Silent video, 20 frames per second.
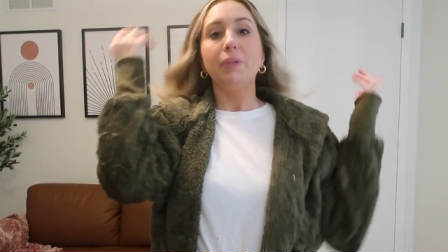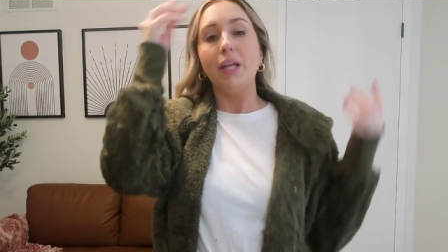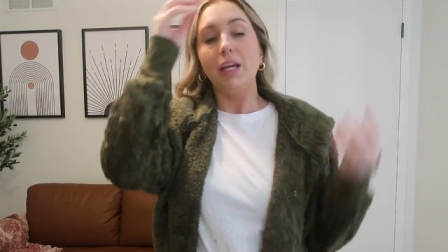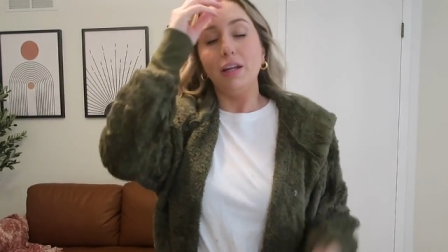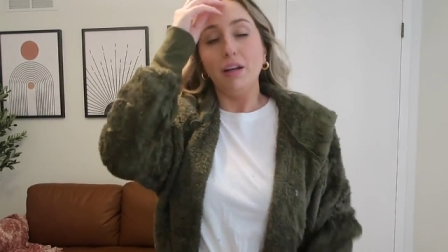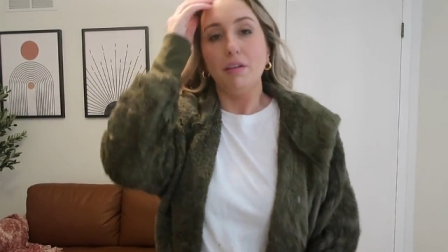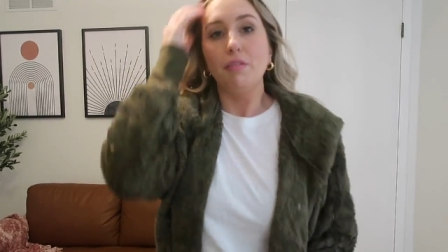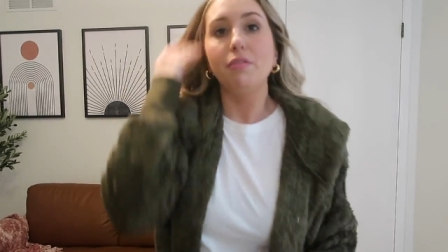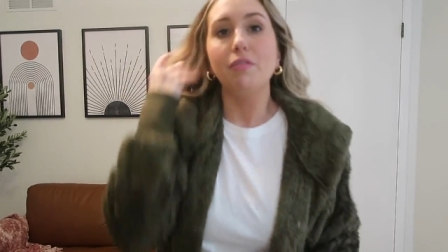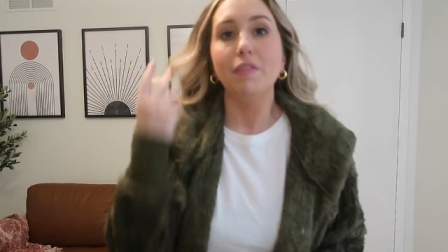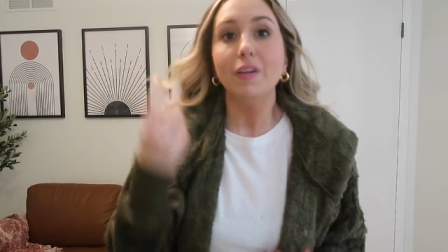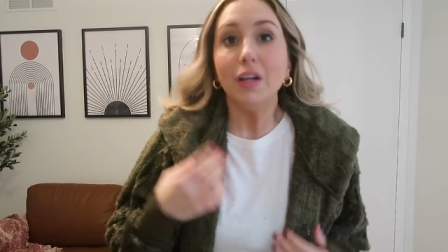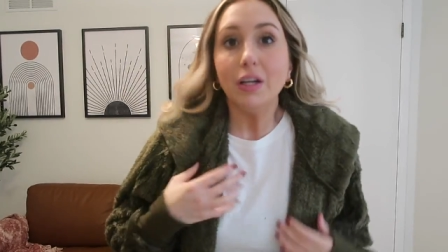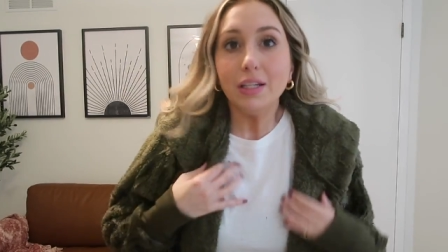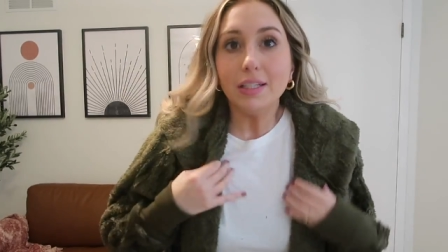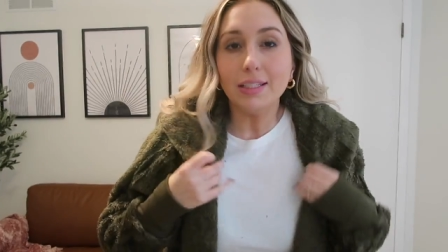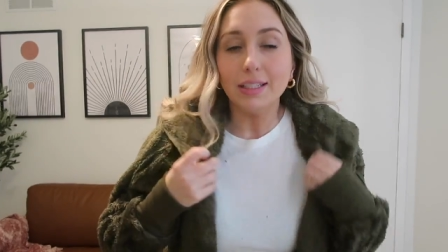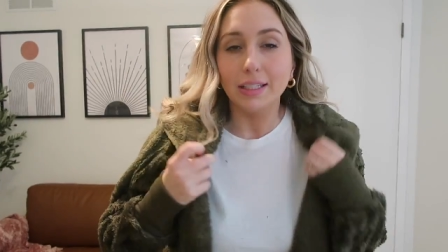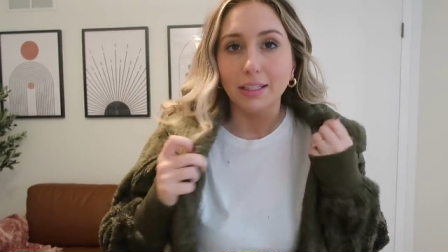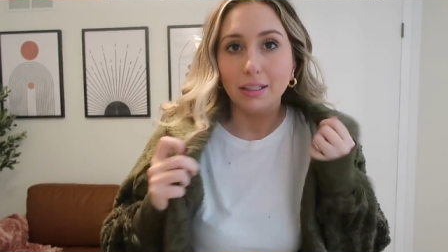and it
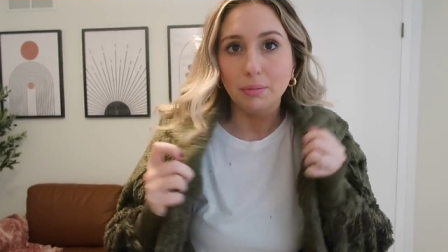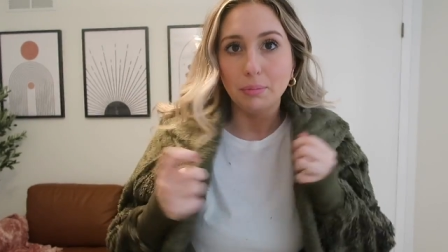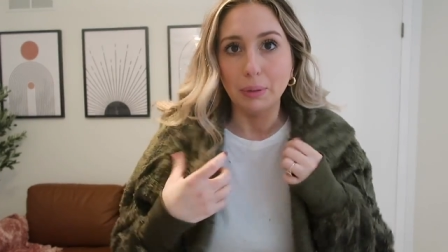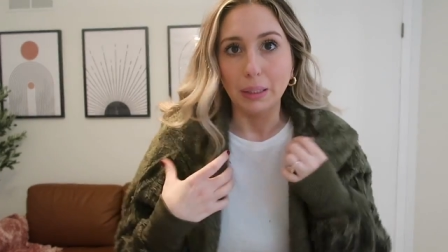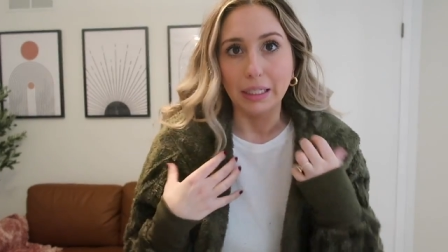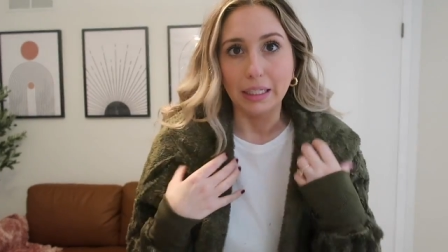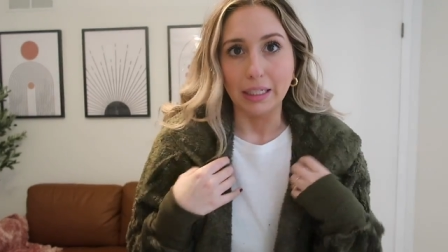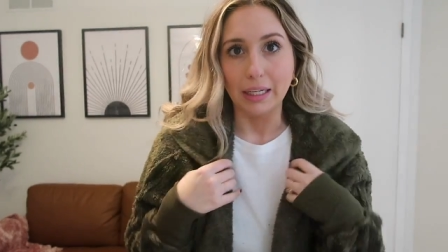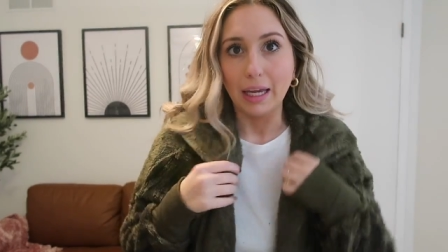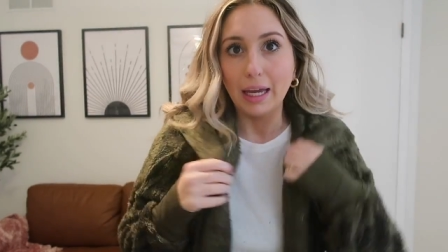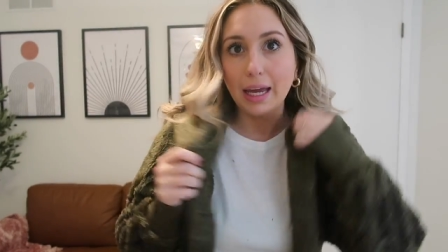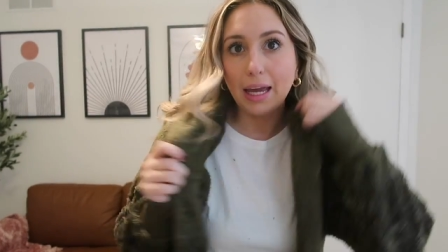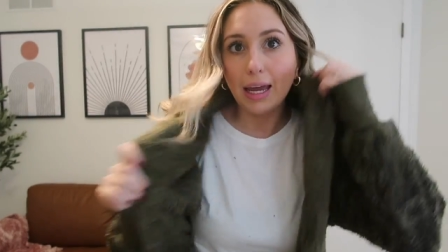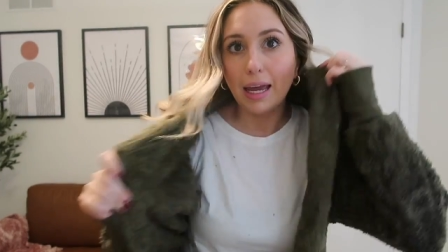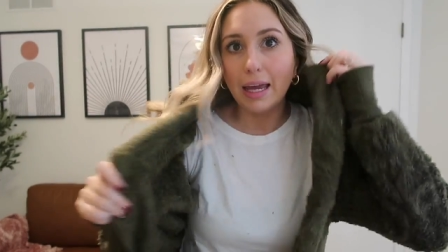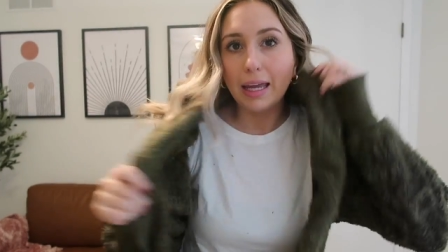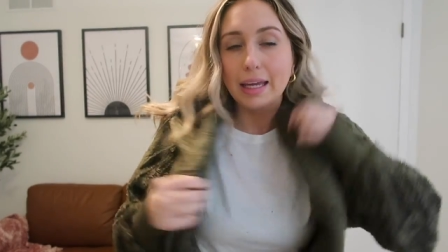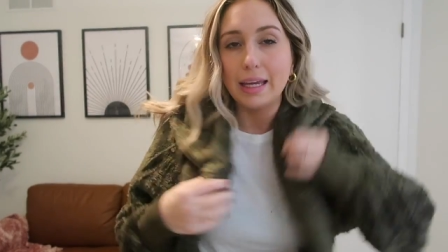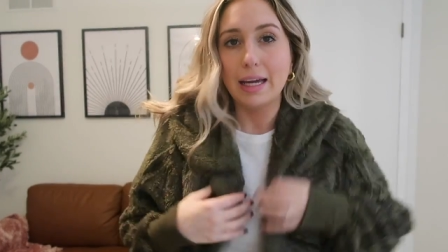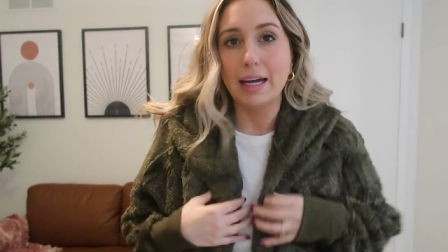feels like a blanket
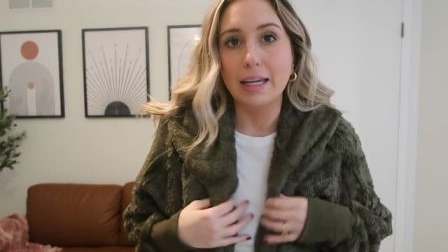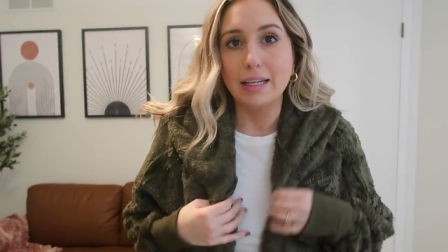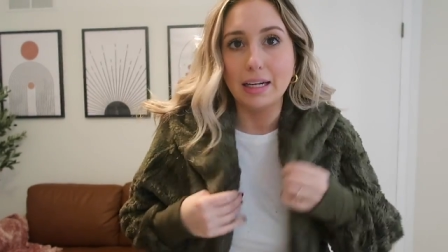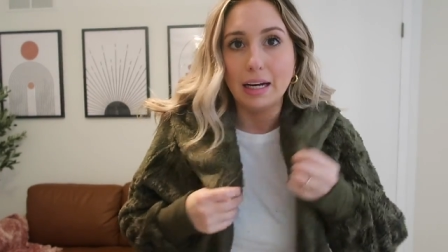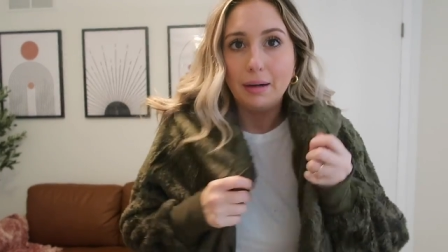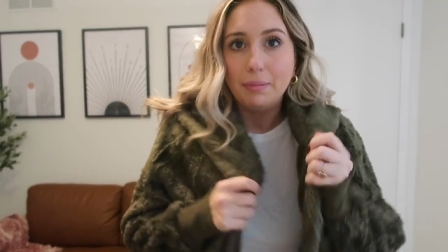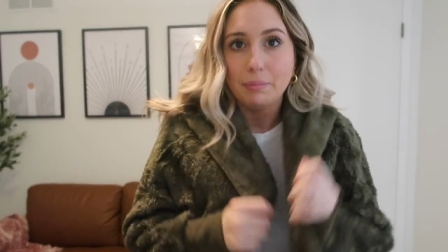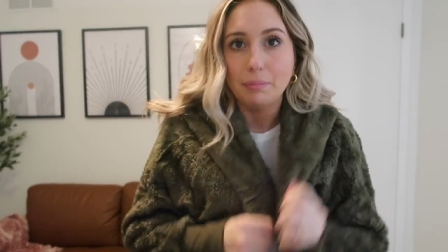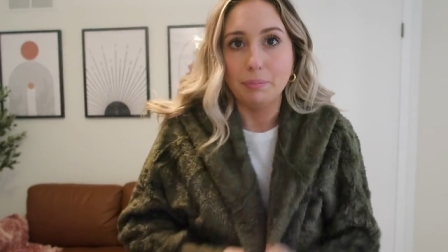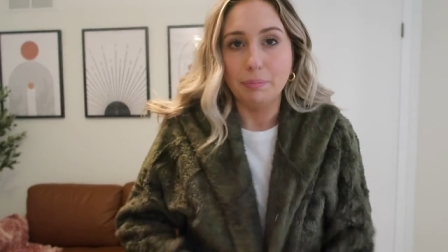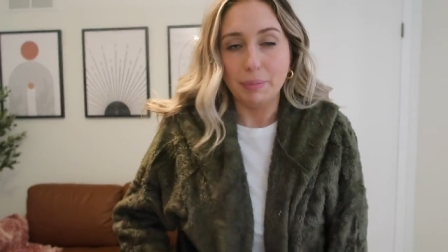and I'm